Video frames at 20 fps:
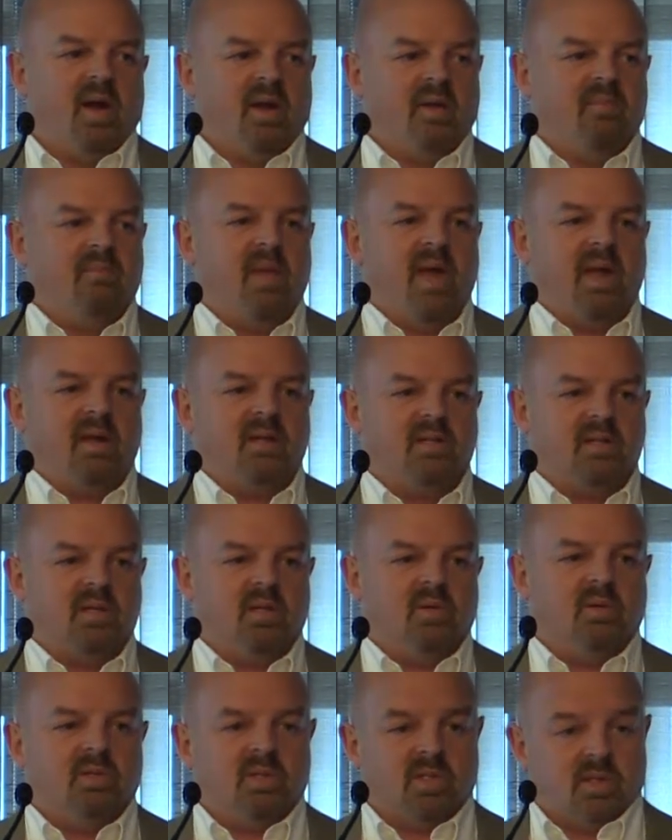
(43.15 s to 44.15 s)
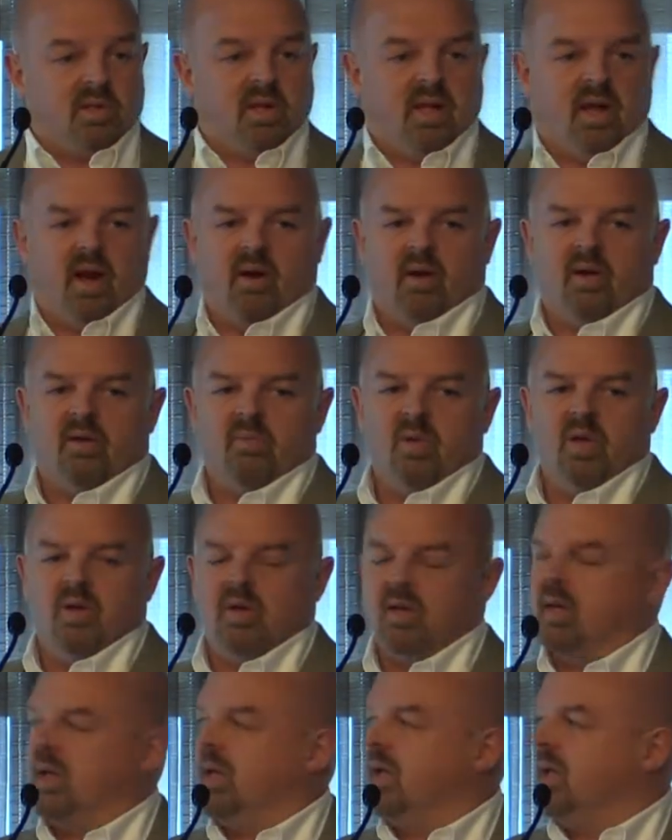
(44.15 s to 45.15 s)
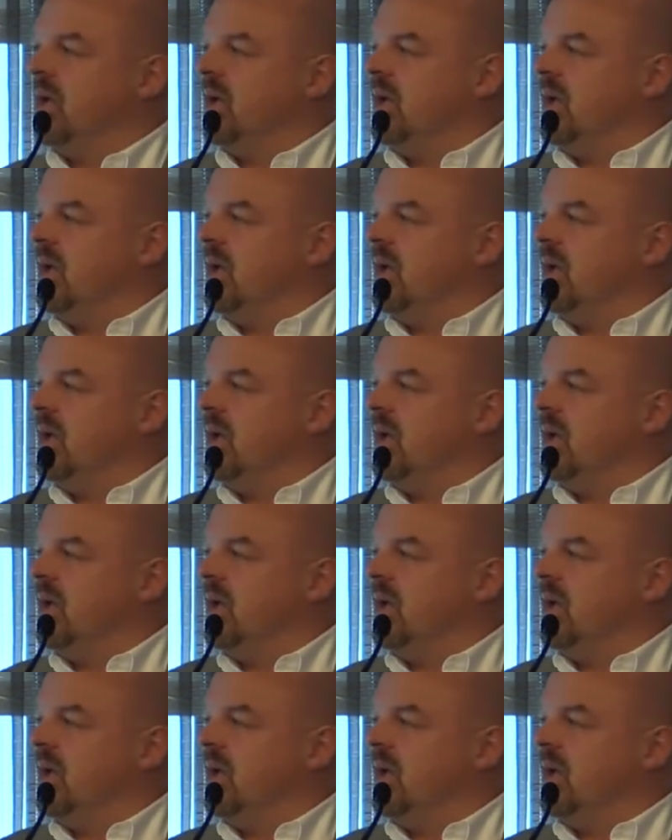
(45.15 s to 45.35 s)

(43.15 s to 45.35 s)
it meant to certainly our community.